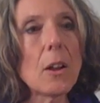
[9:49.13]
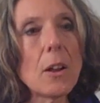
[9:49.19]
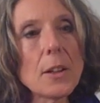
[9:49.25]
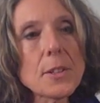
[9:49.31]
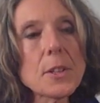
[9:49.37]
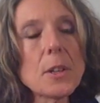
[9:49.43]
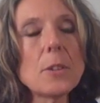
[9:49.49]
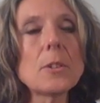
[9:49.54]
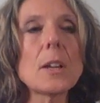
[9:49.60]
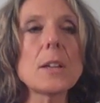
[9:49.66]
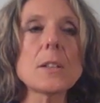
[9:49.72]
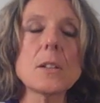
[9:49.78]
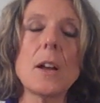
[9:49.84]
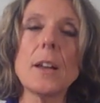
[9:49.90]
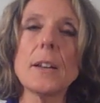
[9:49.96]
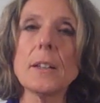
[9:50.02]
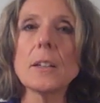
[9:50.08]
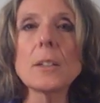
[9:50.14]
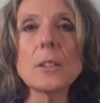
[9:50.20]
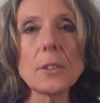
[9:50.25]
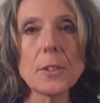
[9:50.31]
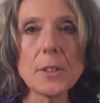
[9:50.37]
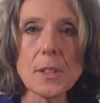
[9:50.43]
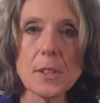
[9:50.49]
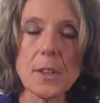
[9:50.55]
also does not
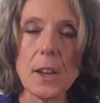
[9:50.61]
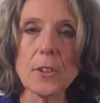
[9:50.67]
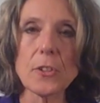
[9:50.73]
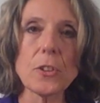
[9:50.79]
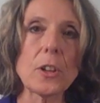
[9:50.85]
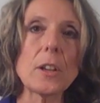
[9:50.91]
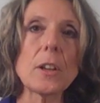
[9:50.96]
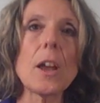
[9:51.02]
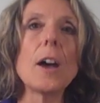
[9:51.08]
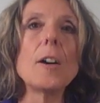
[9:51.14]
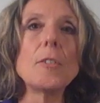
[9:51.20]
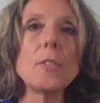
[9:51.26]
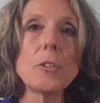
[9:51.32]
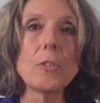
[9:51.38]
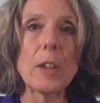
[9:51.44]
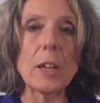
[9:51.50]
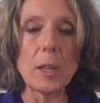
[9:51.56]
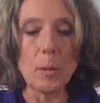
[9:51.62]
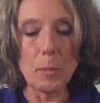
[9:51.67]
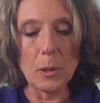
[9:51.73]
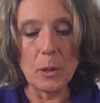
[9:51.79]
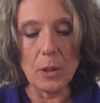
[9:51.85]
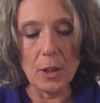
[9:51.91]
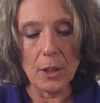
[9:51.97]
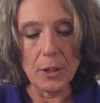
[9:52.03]
include discussion of
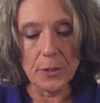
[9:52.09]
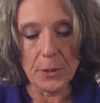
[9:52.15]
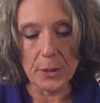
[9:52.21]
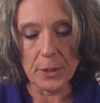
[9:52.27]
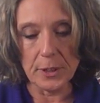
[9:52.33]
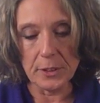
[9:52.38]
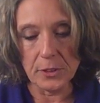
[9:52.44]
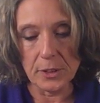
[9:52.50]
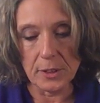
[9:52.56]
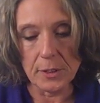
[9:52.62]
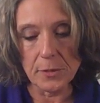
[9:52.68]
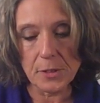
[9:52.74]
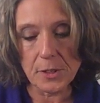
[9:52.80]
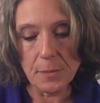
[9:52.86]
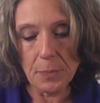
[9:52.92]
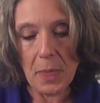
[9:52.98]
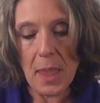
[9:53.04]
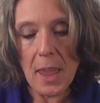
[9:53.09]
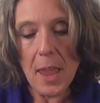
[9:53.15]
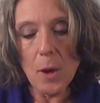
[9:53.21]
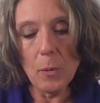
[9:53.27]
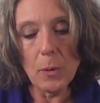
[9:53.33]
available alternatives.